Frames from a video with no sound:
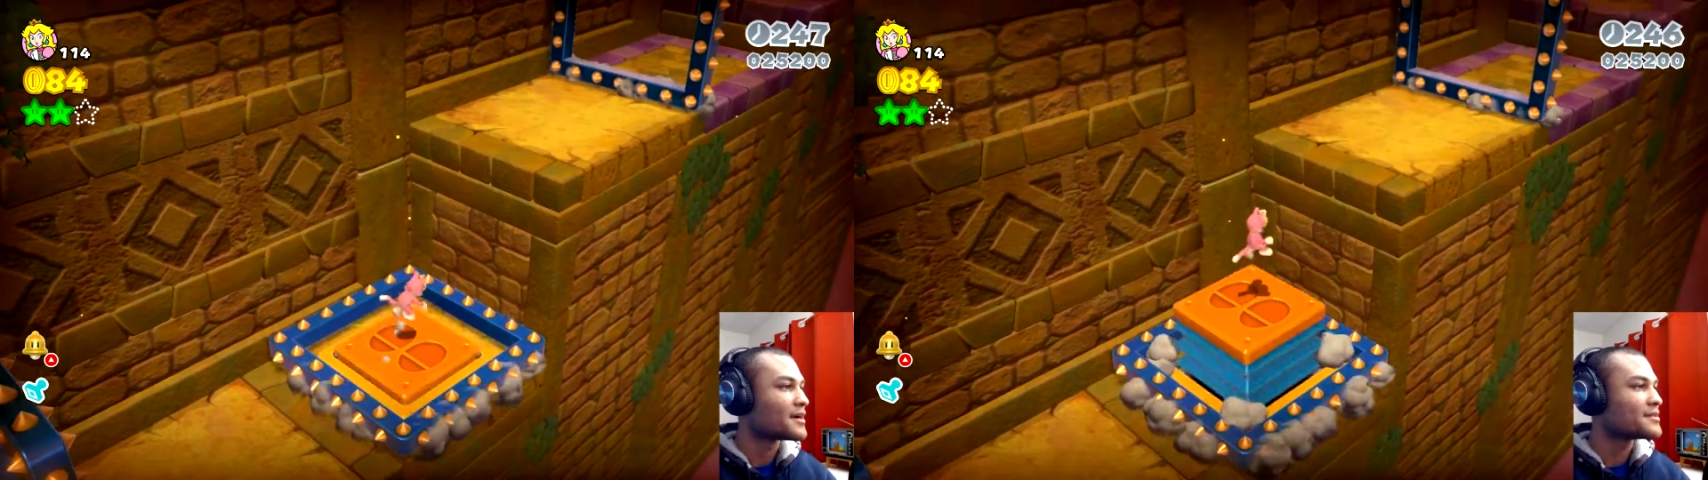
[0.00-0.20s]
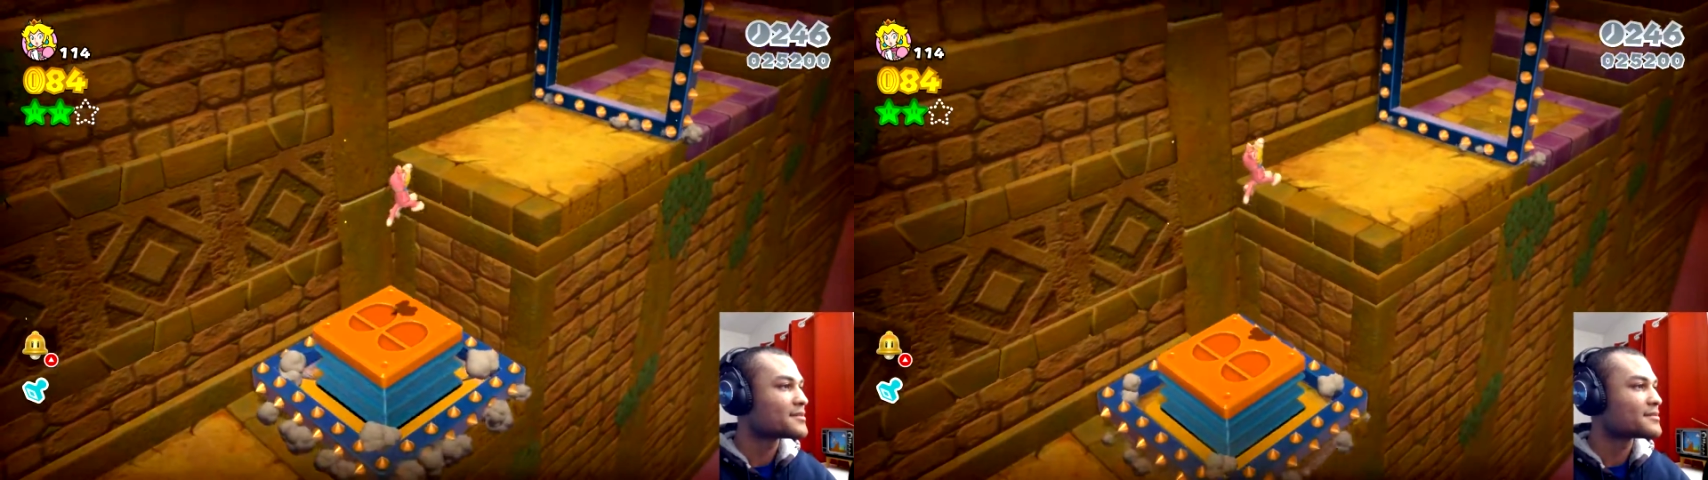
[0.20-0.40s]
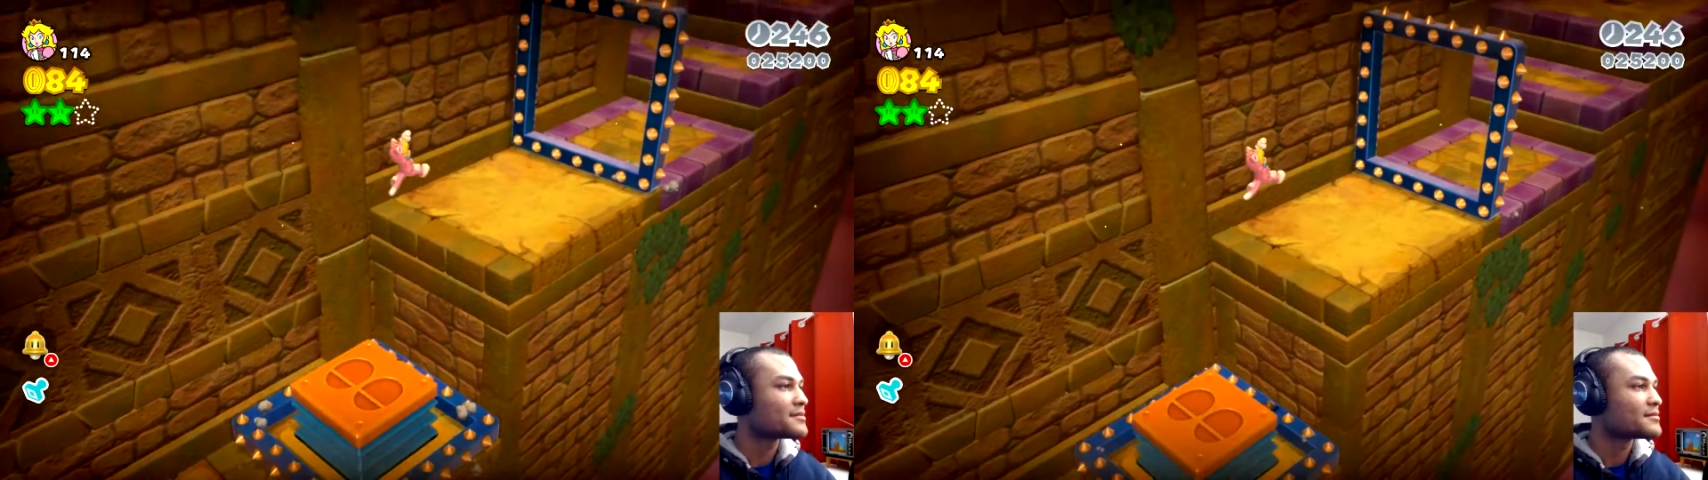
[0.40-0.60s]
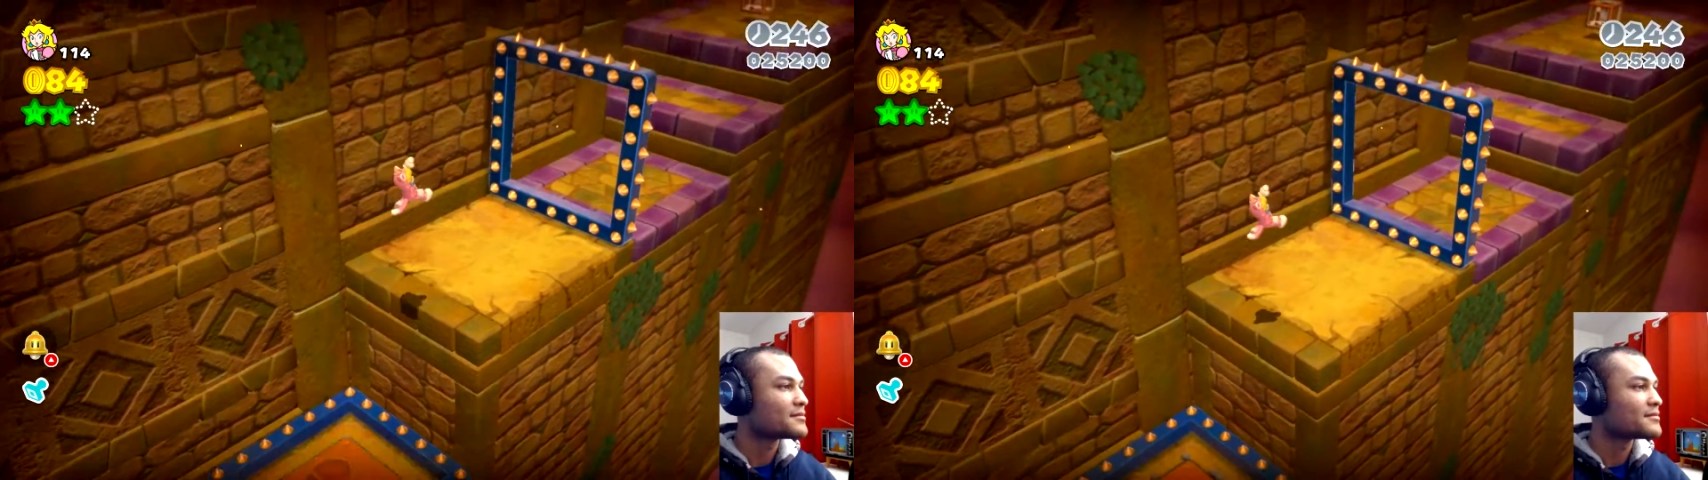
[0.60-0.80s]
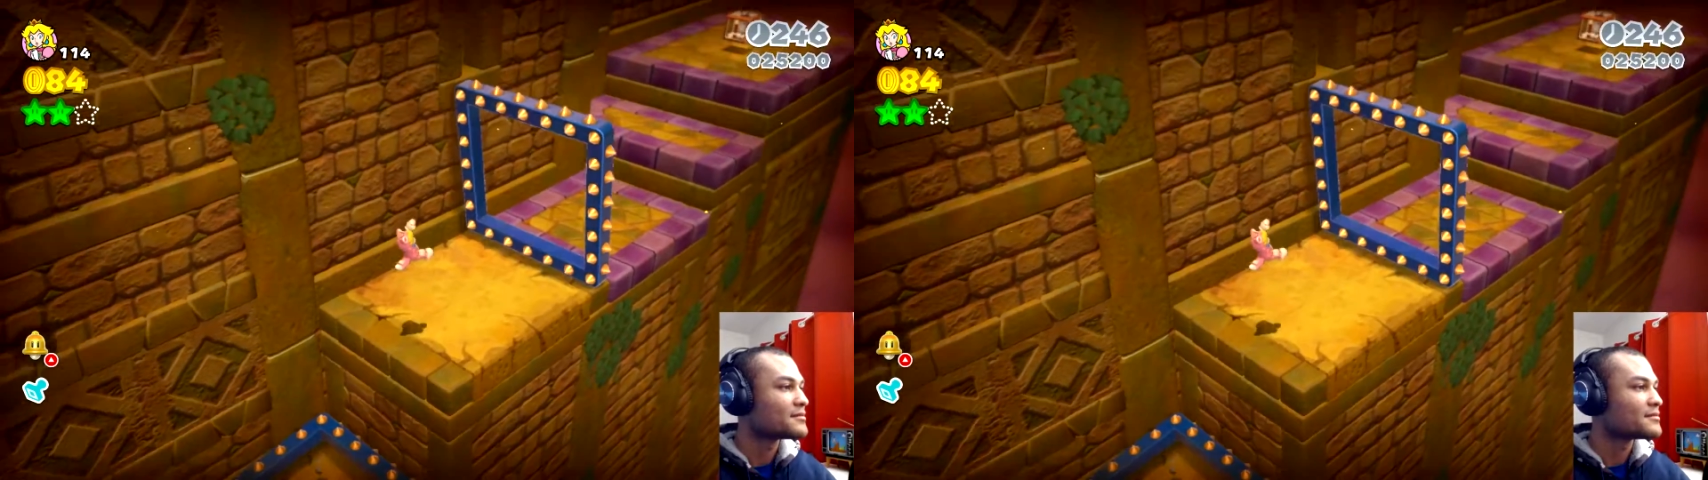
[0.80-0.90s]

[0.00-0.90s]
Nice.